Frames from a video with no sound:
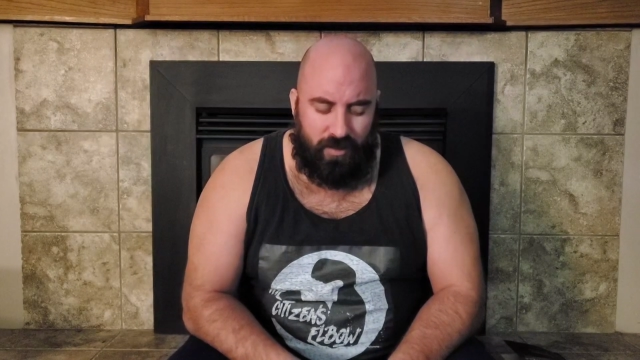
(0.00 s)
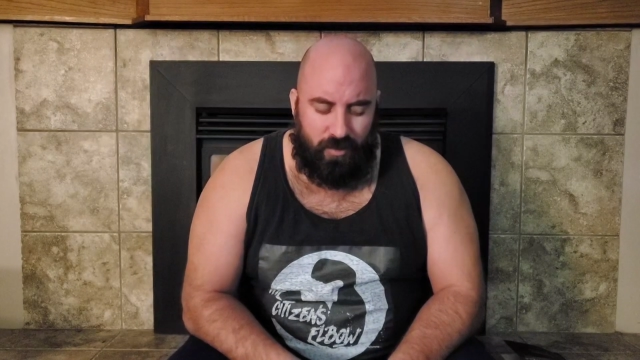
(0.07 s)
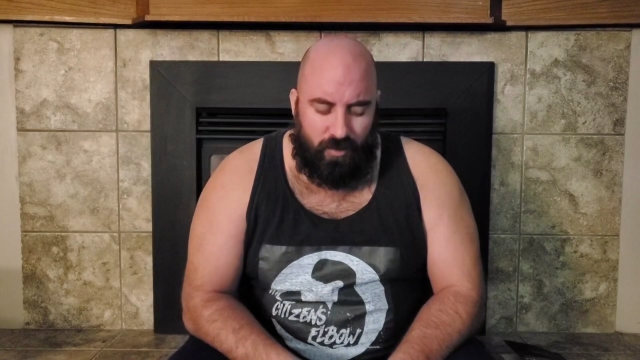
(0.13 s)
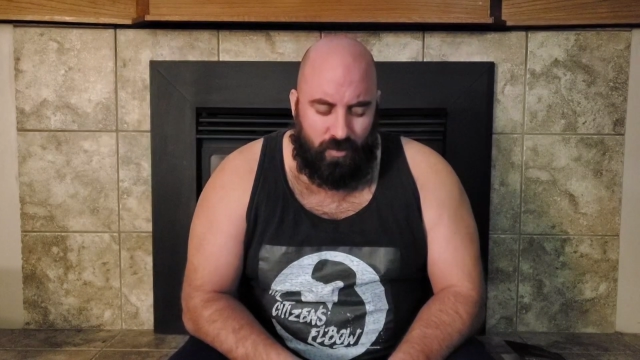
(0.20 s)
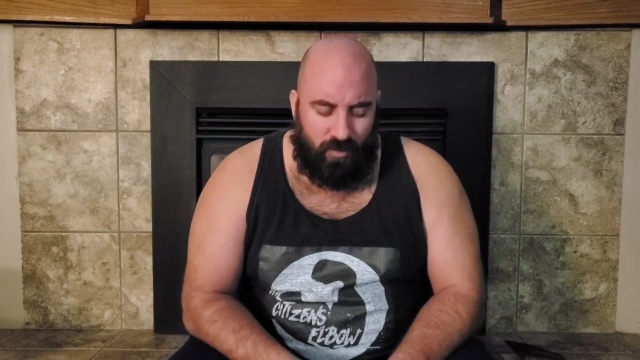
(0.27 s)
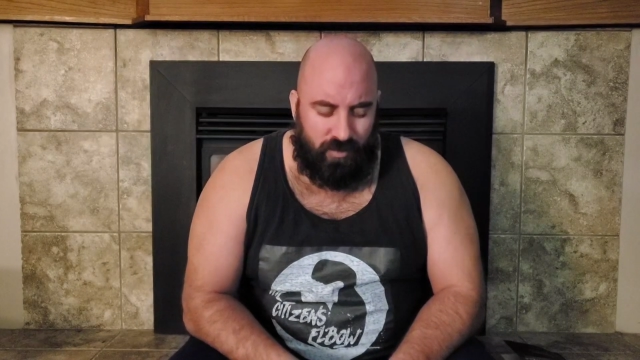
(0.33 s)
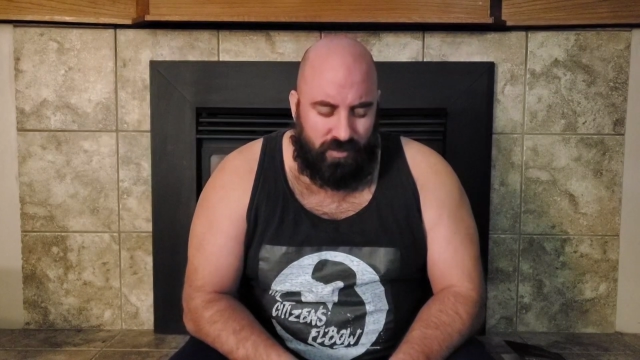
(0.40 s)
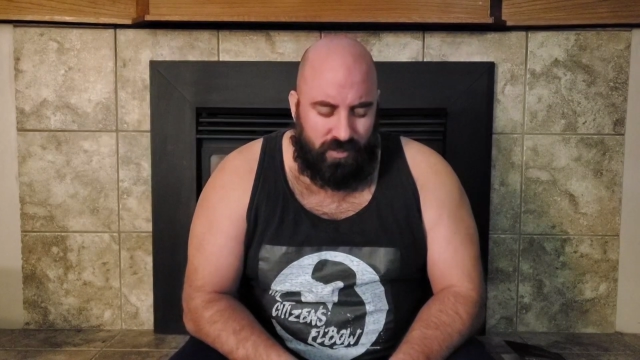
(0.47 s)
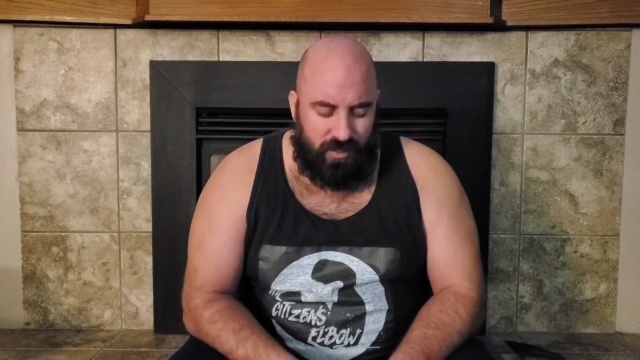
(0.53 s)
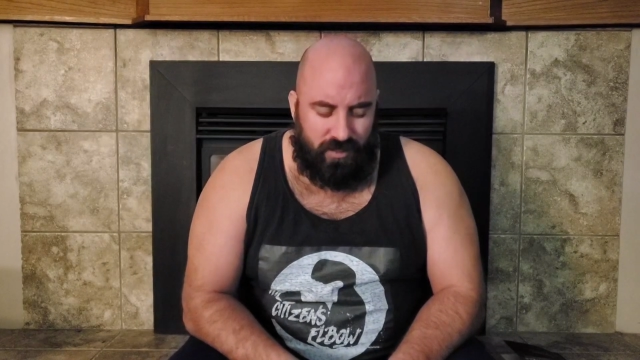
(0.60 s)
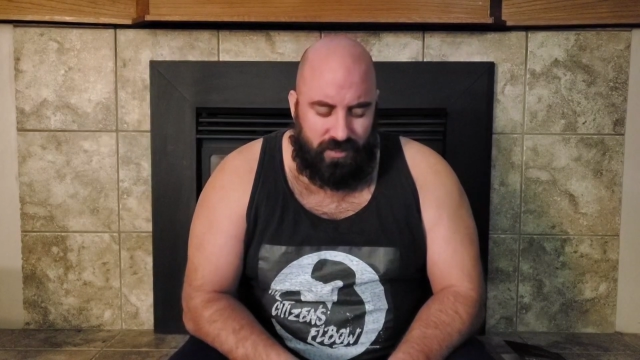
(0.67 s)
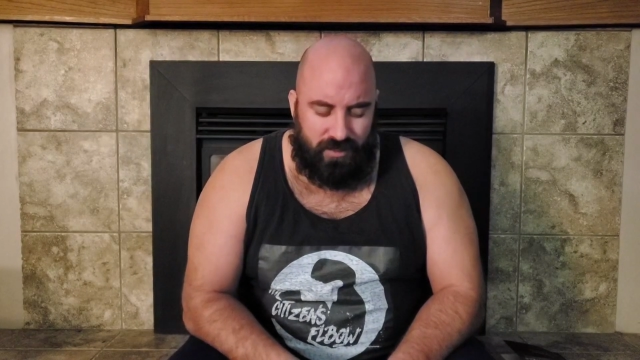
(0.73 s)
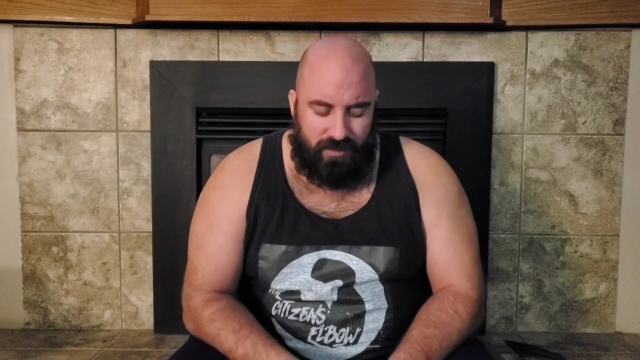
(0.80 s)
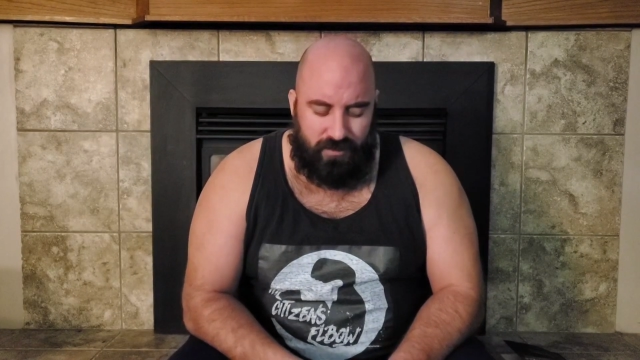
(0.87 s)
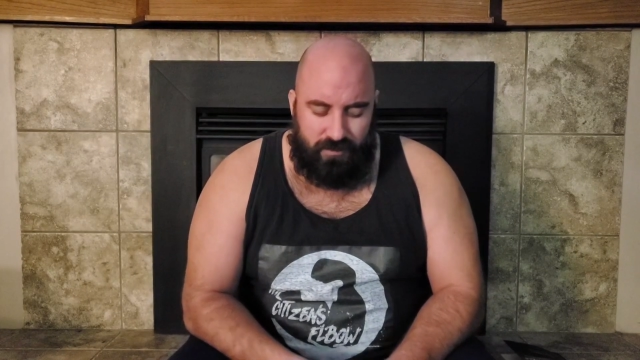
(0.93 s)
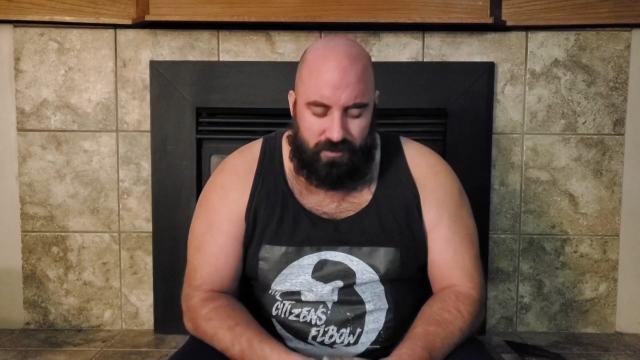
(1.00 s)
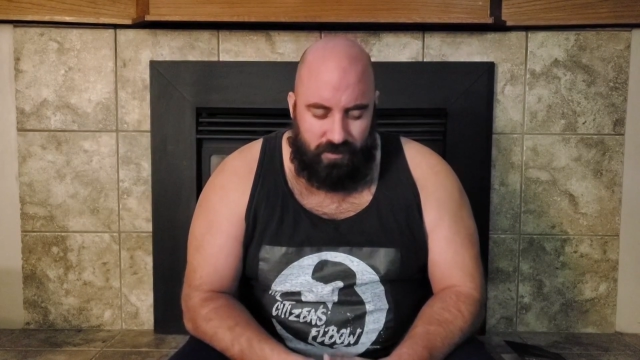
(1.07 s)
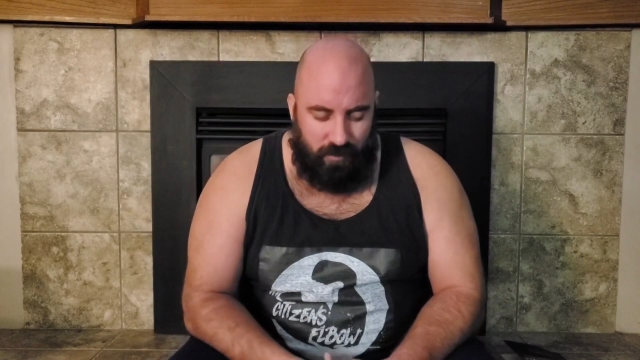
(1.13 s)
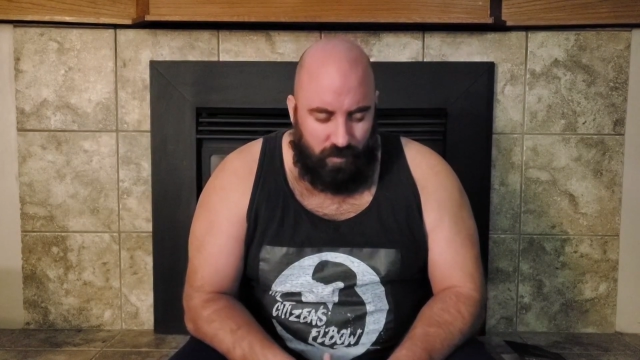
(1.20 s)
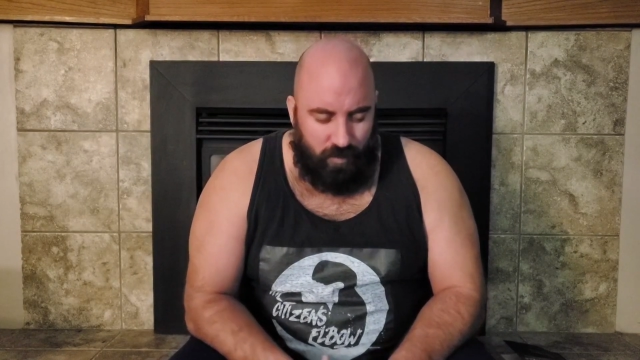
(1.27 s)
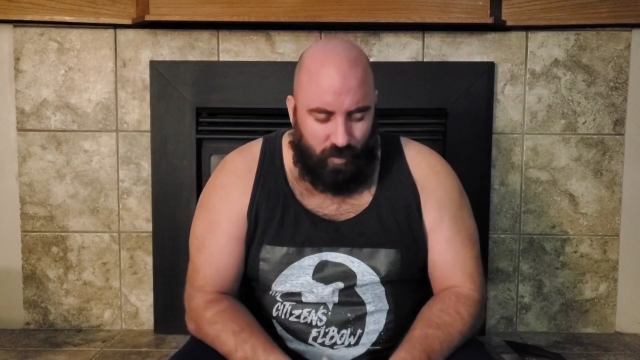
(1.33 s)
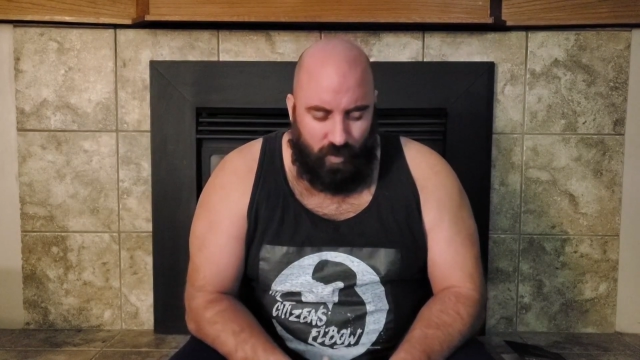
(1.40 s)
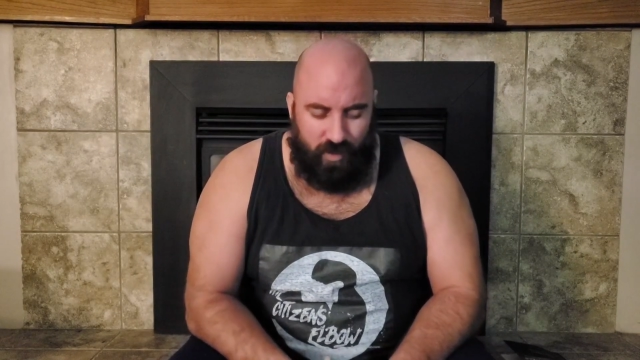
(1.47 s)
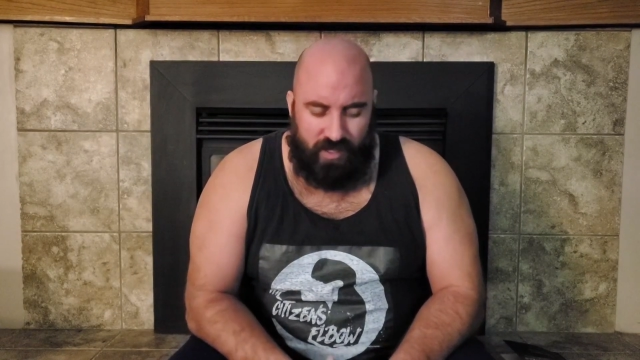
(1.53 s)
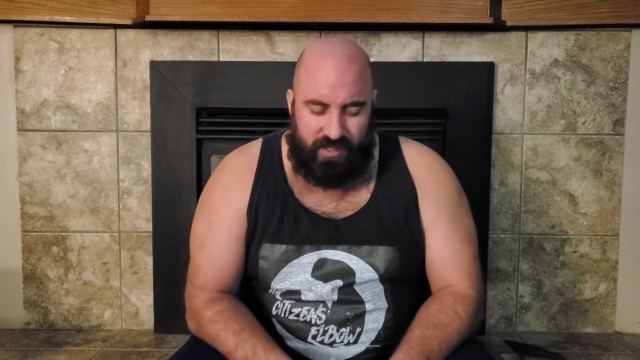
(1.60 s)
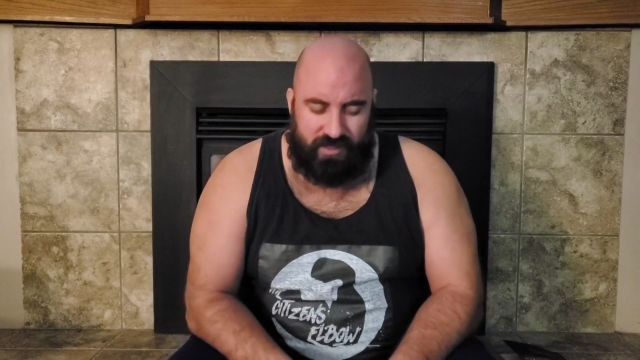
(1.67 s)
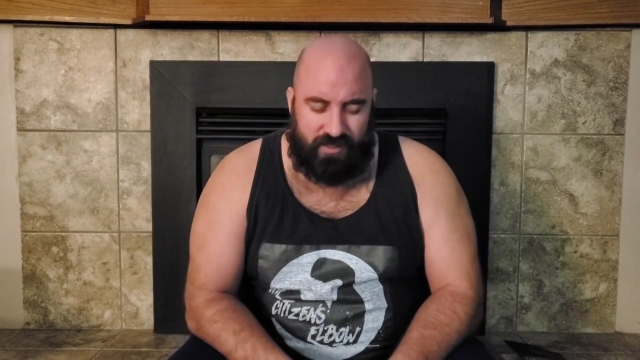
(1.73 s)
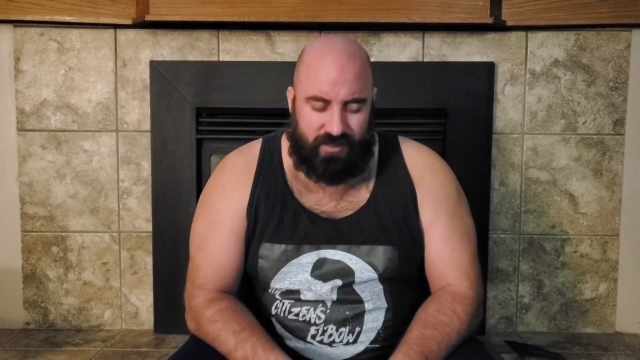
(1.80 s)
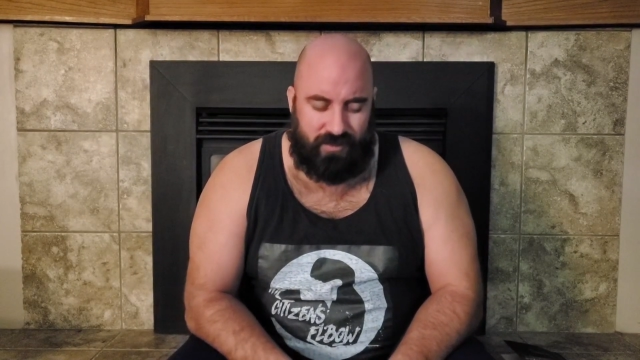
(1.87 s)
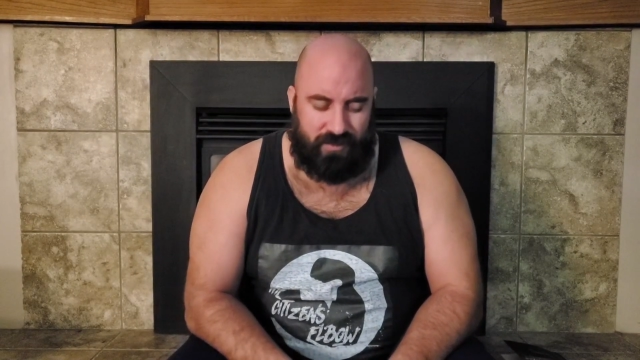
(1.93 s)
old, the
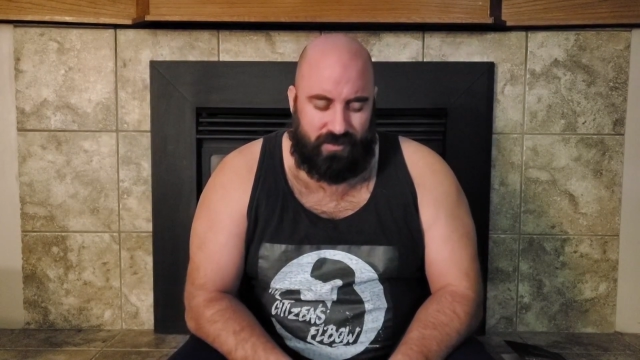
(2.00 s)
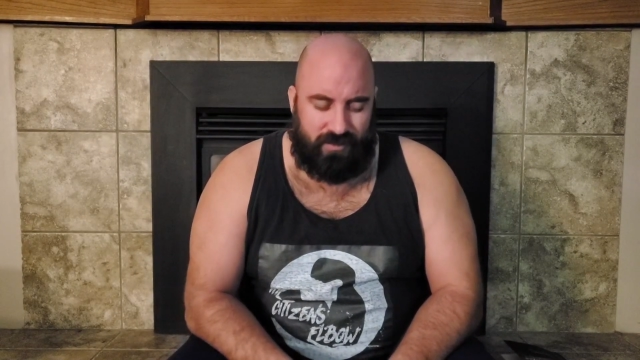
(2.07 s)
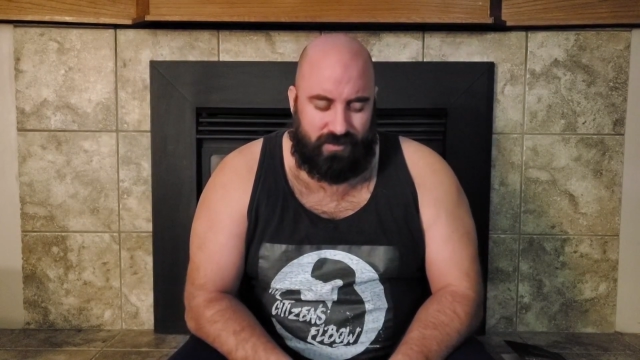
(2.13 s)
boys,